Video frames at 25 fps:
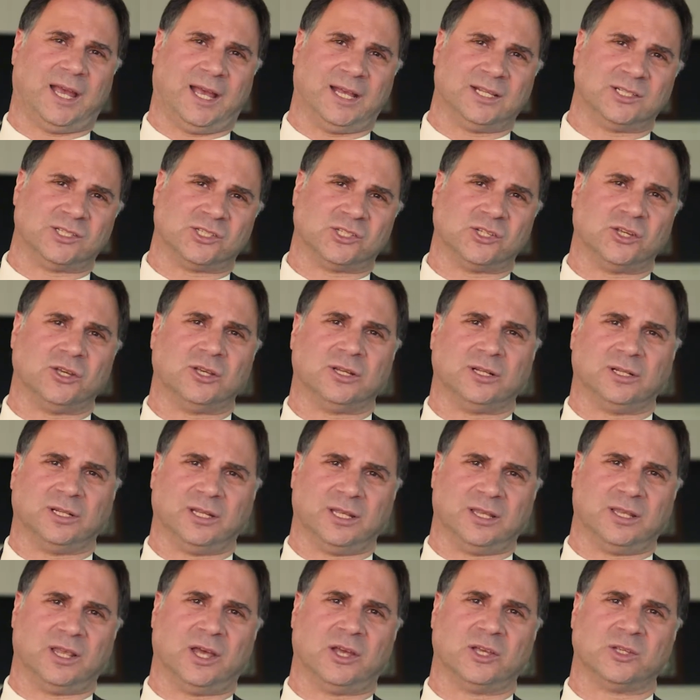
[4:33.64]
And
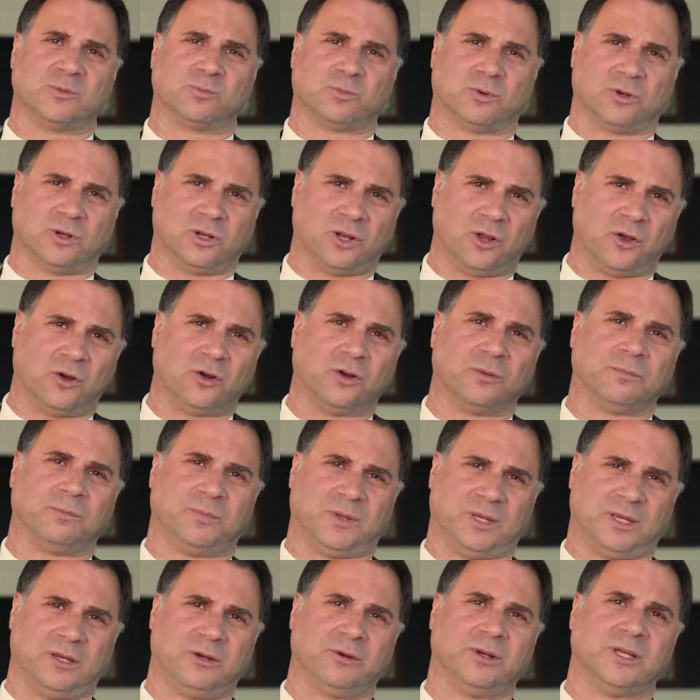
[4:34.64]
certainly those prolonged
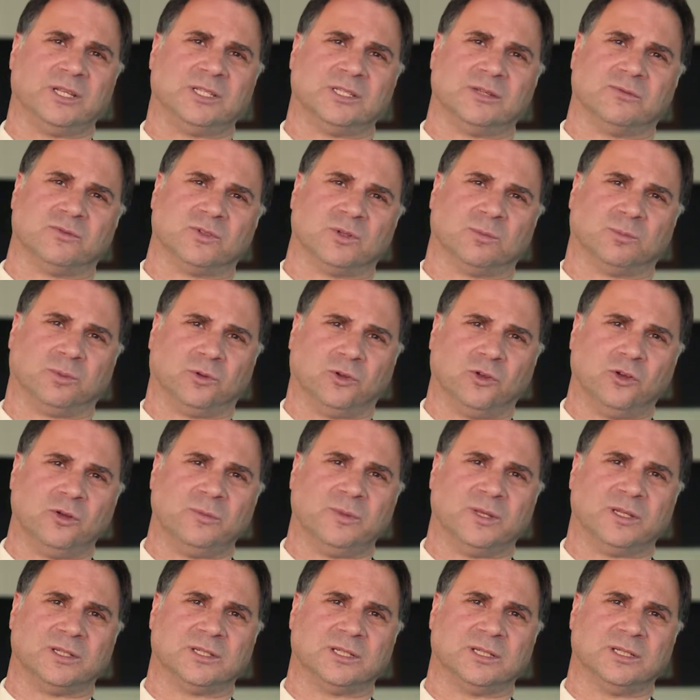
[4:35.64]
periods of
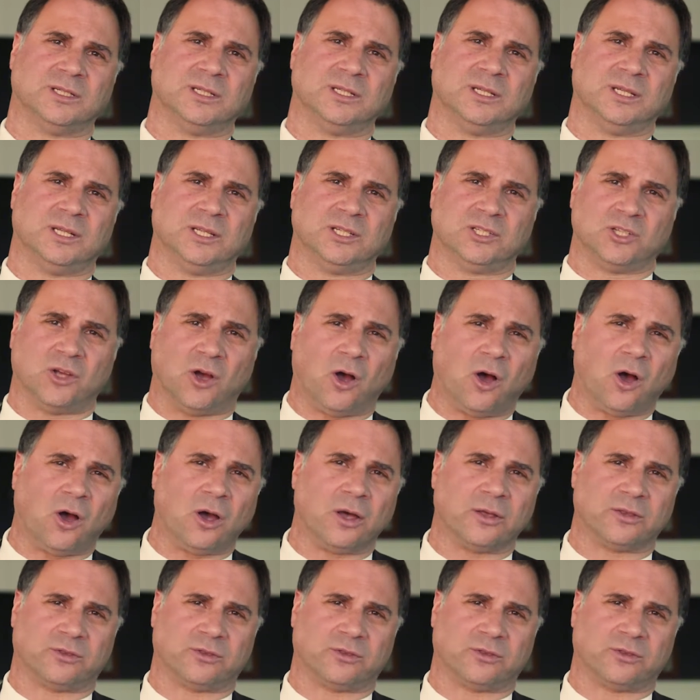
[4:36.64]
deployment to high